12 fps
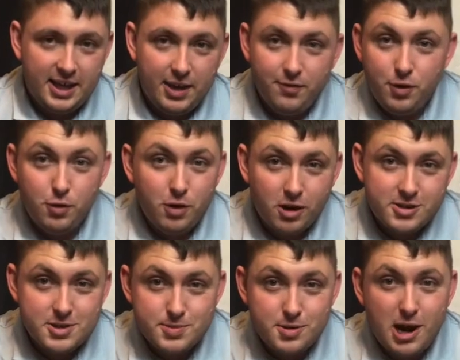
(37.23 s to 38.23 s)
if you're
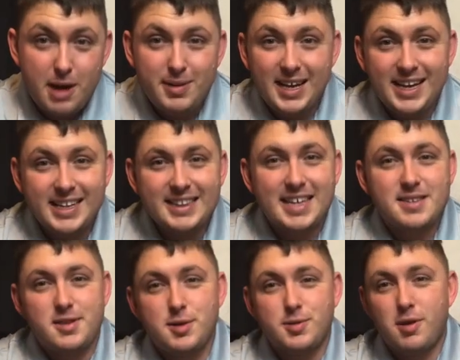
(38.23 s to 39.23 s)
not subscribed, hit
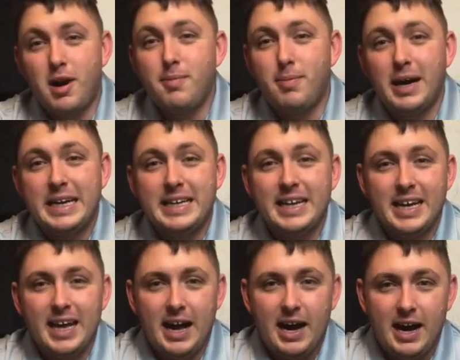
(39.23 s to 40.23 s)
that subscribe button.
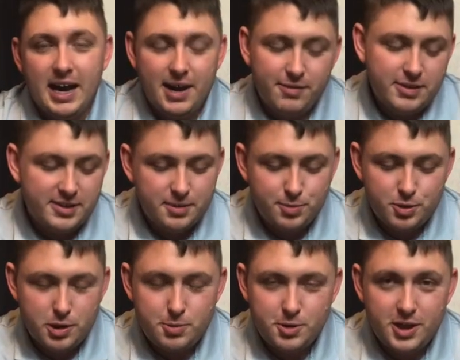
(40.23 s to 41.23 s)
Every
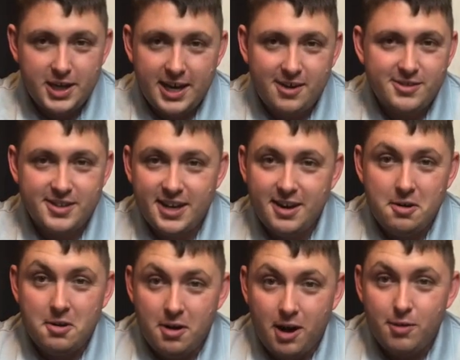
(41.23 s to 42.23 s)
subscription counts and
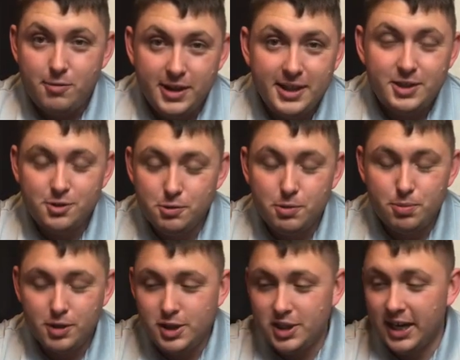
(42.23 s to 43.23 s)
I really do
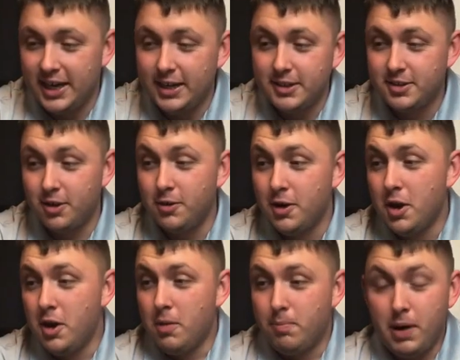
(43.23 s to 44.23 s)
appreciate it.
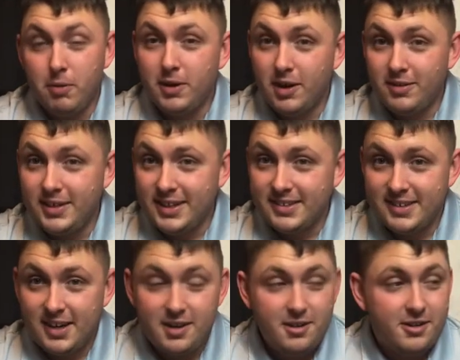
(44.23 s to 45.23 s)
But we're going to get
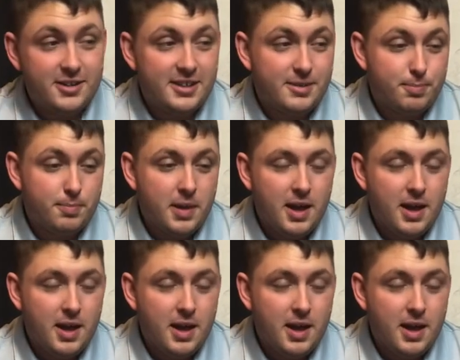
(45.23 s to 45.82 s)
started on this.